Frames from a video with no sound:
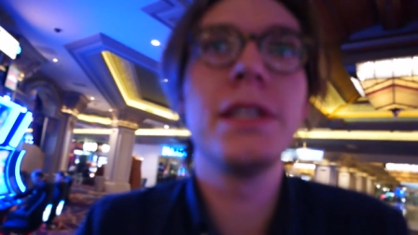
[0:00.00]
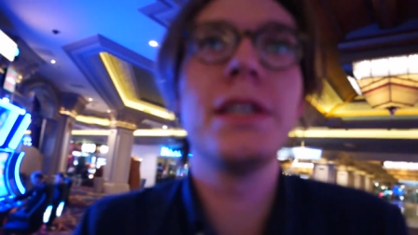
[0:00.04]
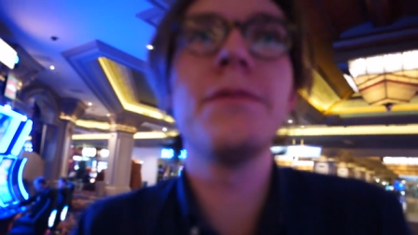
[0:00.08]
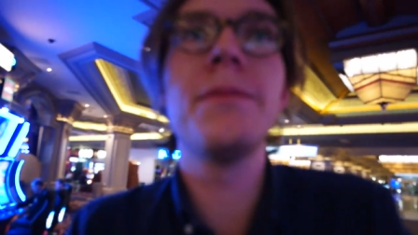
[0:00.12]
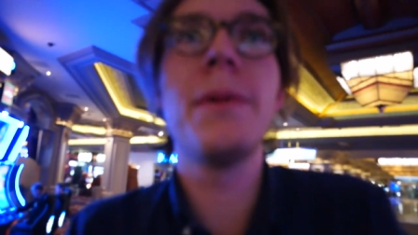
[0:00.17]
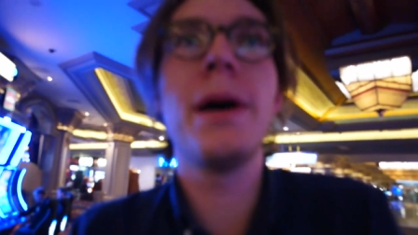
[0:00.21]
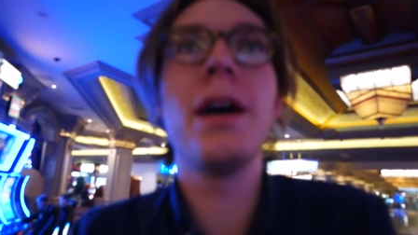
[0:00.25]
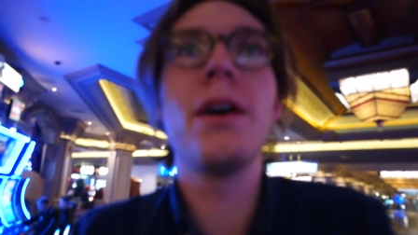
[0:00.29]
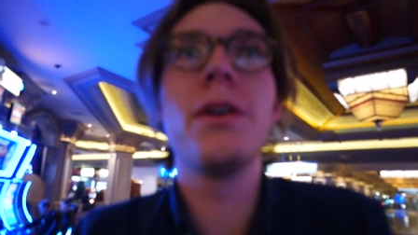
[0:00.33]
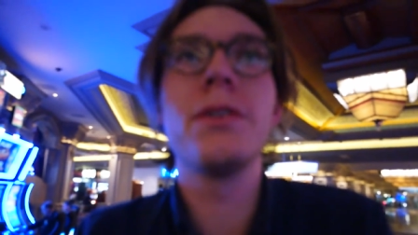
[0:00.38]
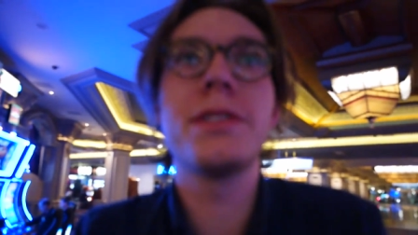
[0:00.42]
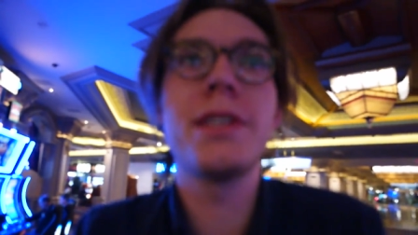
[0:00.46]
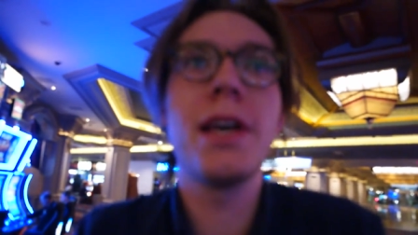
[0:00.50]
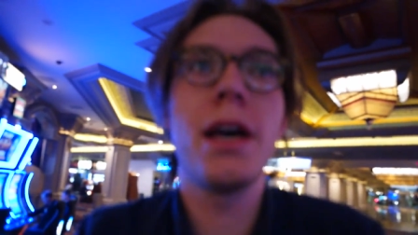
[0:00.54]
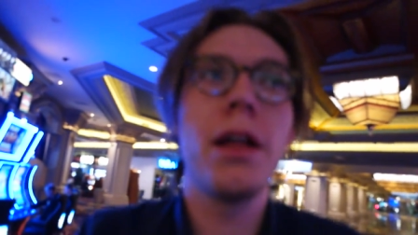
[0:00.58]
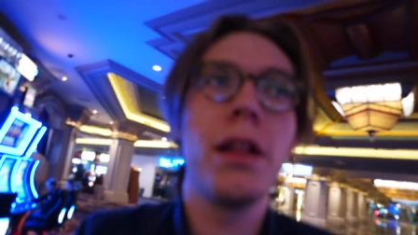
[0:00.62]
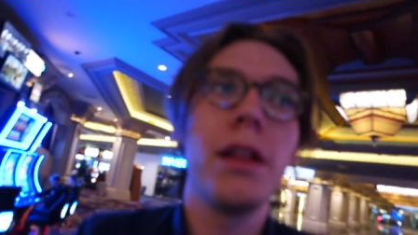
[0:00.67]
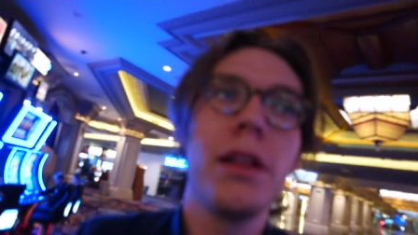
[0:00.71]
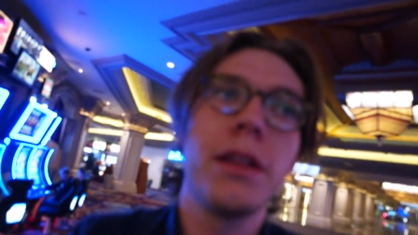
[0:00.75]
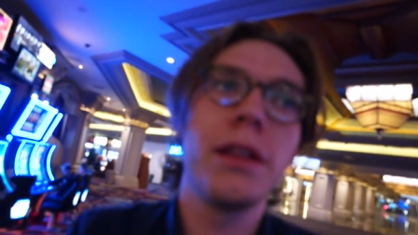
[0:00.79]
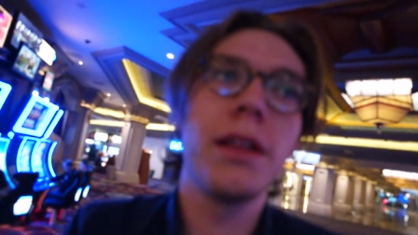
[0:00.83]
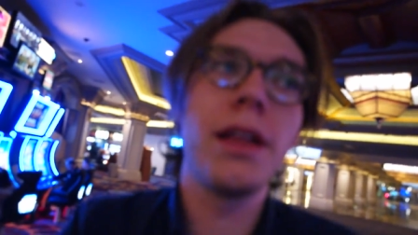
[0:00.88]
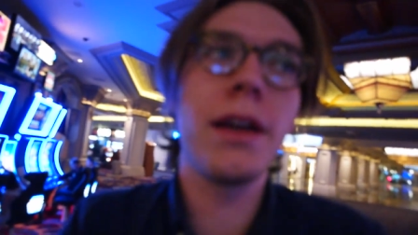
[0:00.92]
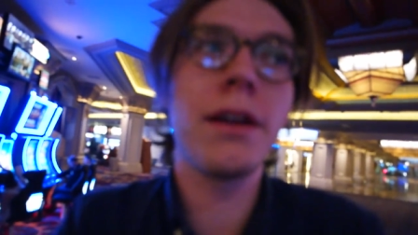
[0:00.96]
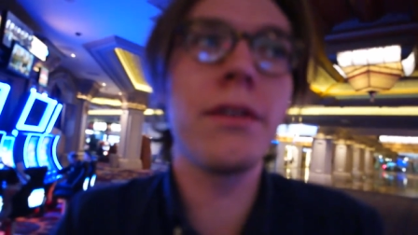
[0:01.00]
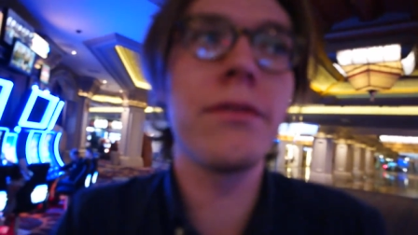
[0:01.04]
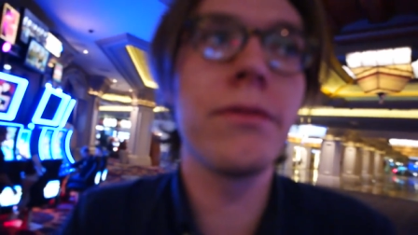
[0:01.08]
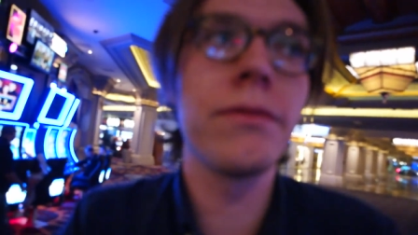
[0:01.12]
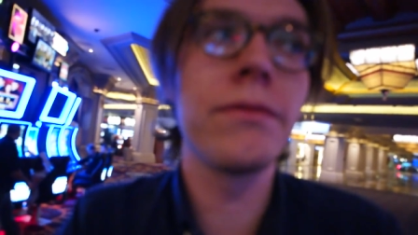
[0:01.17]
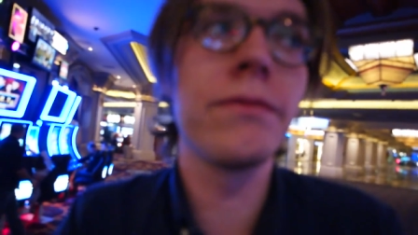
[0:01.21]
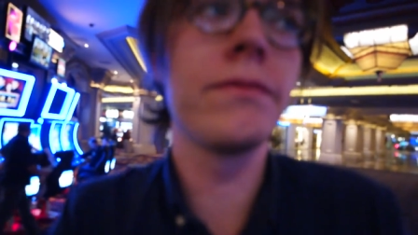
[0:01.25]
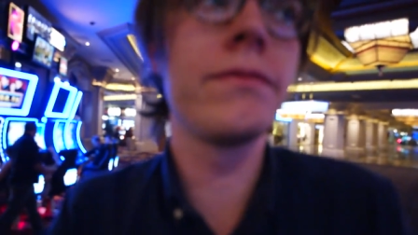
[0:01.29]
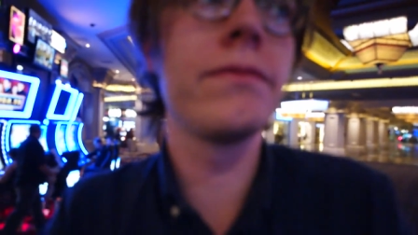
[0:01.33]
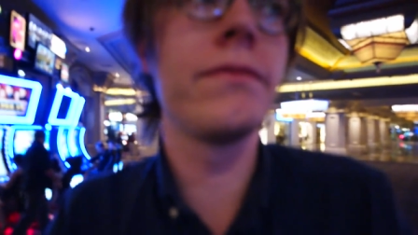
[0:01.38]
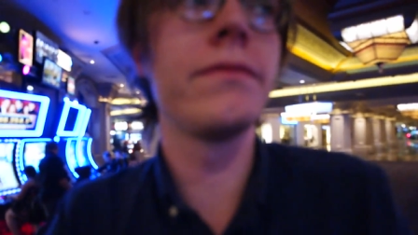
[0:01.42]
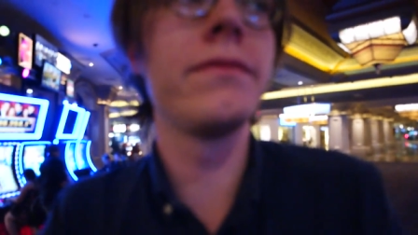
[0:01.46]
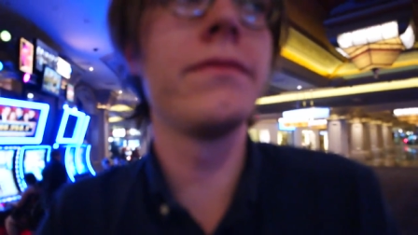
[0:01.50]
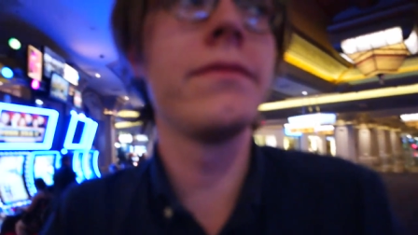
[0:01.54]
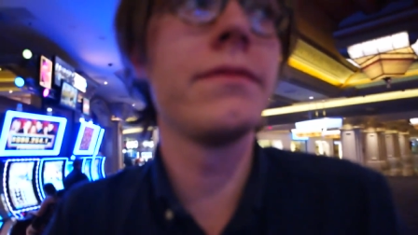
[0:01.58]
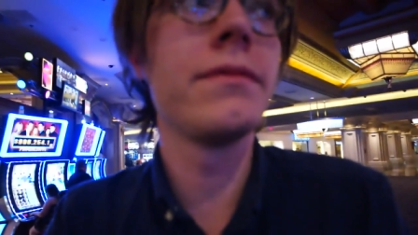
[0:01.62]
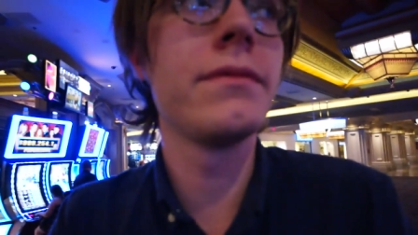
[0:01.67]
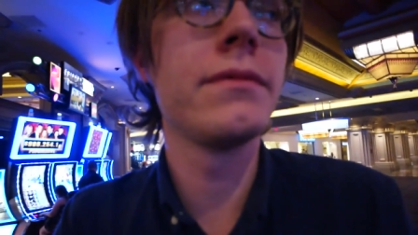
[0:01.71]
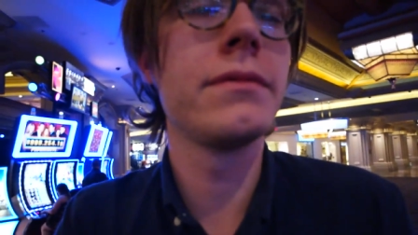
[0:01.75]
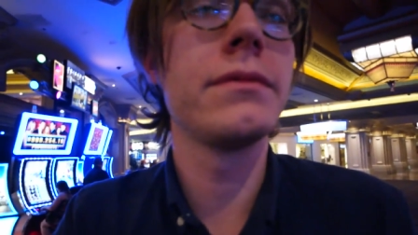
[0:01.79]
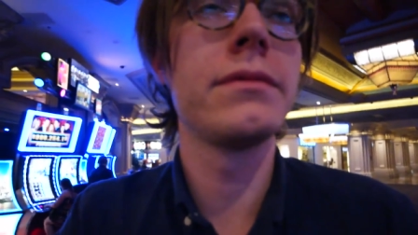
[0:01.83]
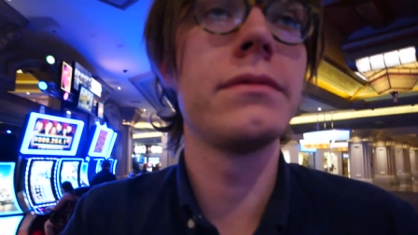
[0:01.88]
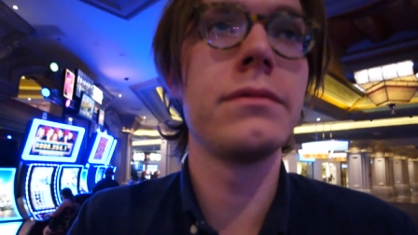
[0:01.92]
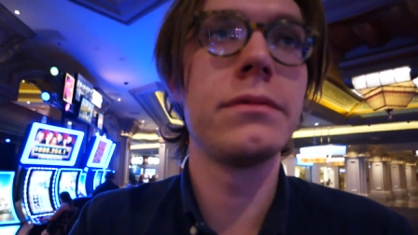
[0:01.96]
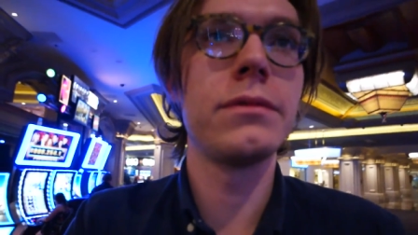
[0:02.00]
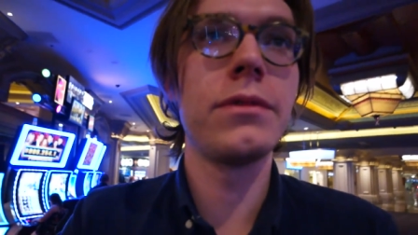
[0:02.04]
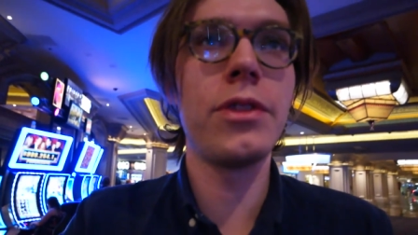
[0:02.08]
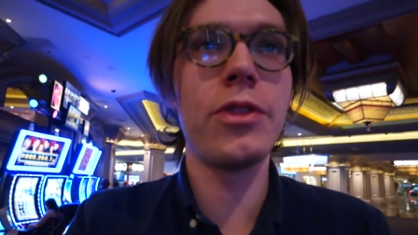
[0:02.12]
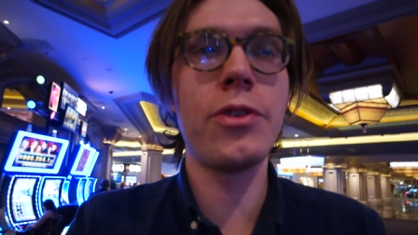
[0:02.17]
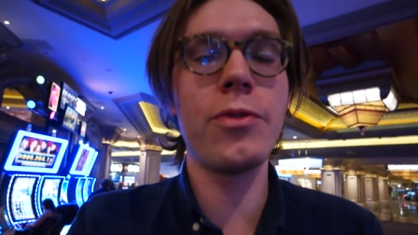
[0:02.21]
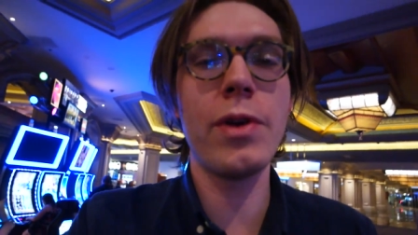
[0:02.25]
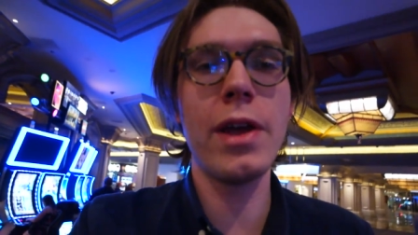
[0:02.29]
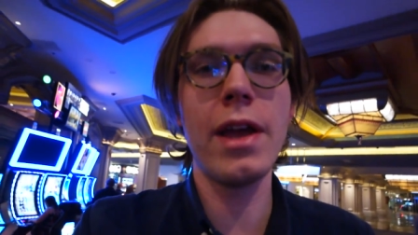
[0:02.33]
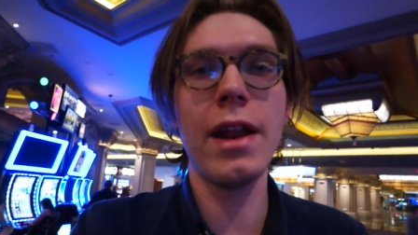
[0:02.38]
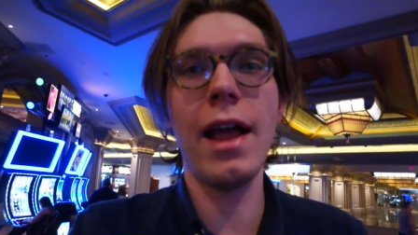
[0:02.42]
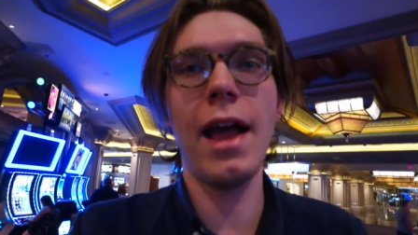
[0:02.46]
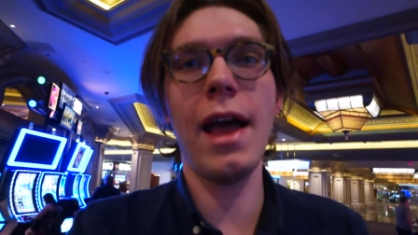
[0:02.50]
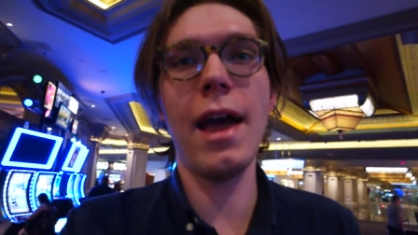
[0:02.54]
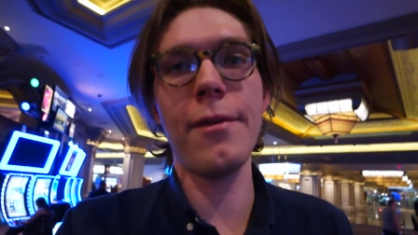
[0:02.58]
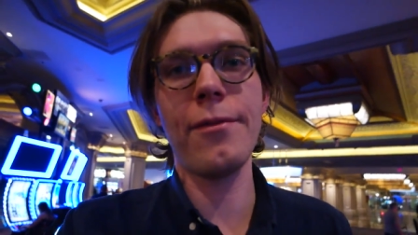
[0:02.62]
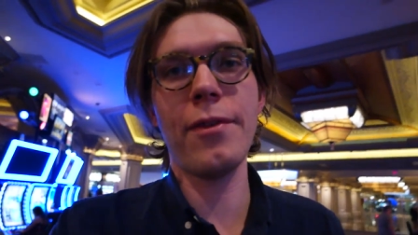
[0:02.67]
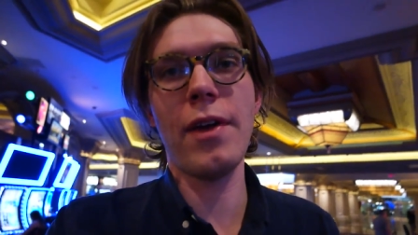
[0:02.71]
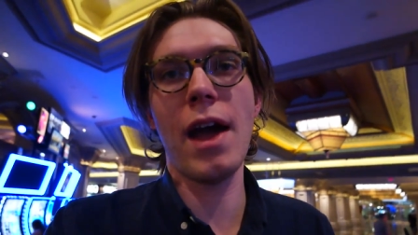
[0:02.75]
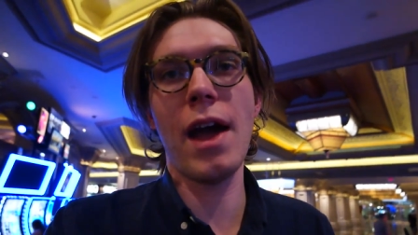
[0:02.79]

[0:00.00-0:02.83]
leave my hotel in like three and a half